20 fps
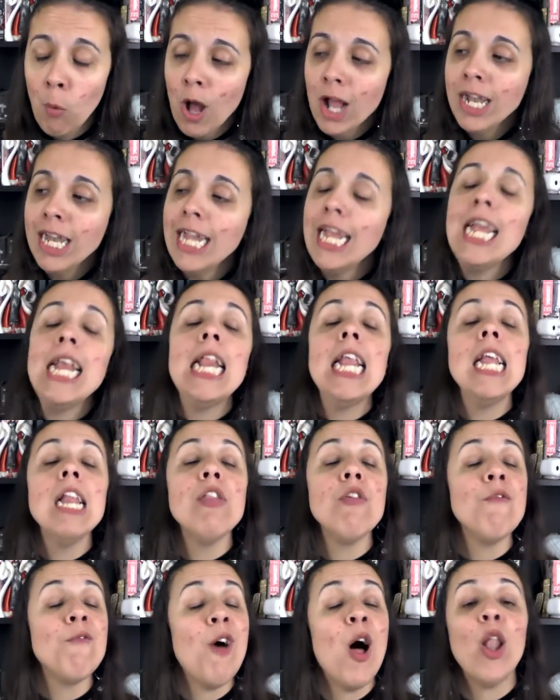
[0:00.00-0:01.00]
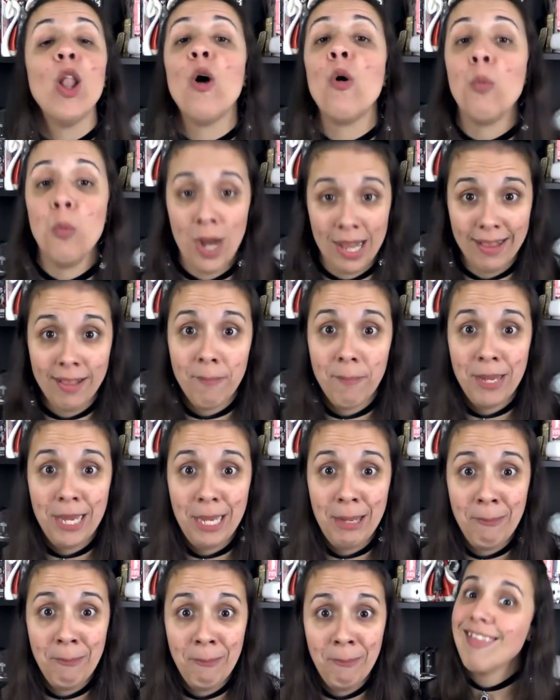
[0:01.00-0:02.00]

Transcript: one easy to follow recipe.